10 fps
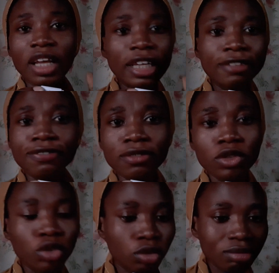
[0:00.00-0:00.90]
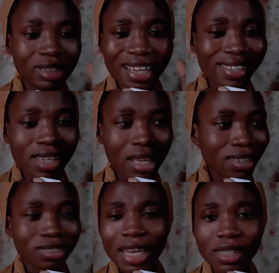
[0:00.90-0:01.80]
If there's
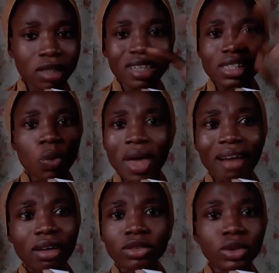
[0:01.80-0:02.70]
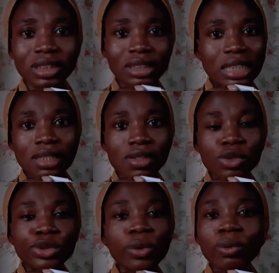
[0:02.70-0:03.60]
a way around all these things. You
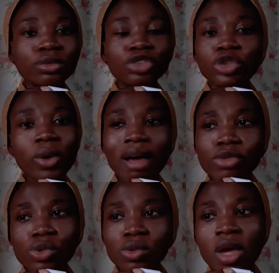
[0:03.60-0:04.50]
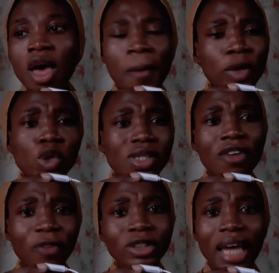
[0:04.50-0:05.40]
don't have to put yourself
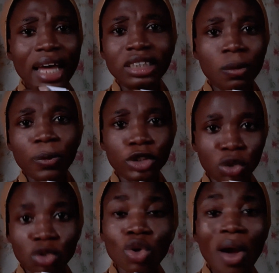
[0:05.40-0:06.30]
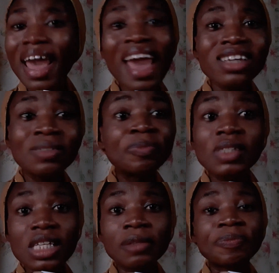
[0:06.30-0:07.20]
under any pressure. Your hair,
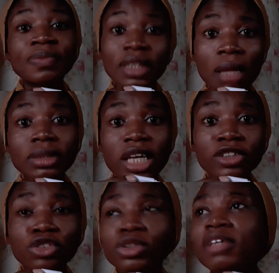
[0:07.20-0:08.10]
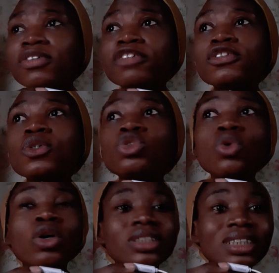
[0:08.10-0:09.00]
see, let me tell you the truth. Even if you don't do
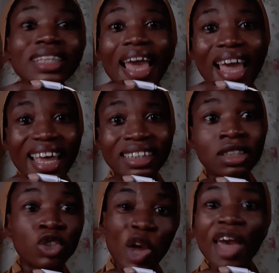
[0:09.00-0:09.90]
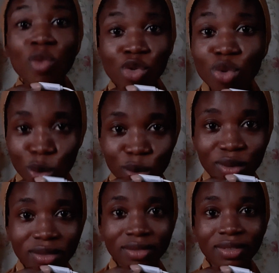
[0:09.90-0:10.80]
all this keke thing, your hair will grow.
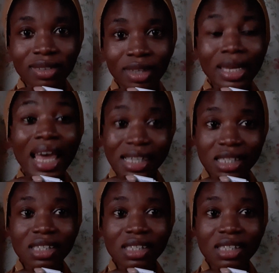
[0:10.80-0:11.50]
Yes.